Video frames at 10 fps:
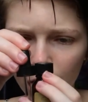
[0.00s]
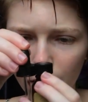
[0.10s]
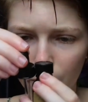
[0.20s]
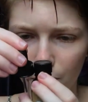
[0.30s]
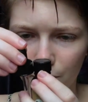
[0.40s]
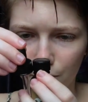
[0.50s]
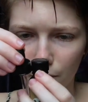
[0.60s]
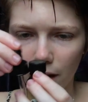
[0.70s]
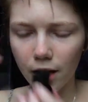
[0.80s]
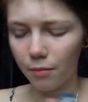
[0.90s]
It
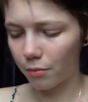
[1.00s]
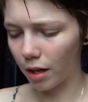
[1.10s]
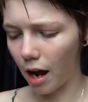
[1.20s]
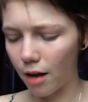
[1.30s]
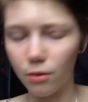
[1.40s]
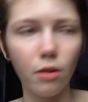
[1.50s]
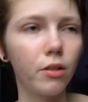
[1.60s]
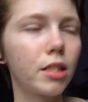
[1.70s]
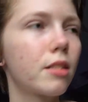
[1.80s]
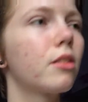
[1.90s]
might, but I don't know,
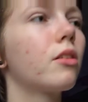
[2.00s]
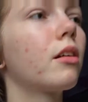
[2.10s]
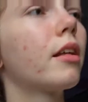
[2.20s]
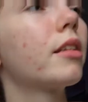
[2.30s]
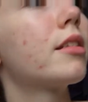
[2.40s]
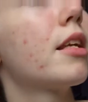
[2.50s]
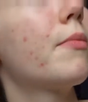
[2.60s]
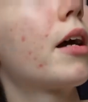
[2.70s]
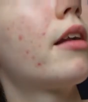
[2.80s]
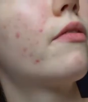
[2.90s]
it doesn't look like the same
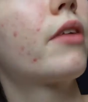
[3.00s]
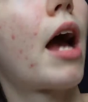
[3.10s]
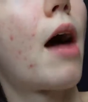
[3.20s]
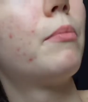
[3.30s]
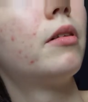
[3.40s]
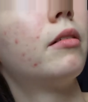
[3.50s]
kind of cap.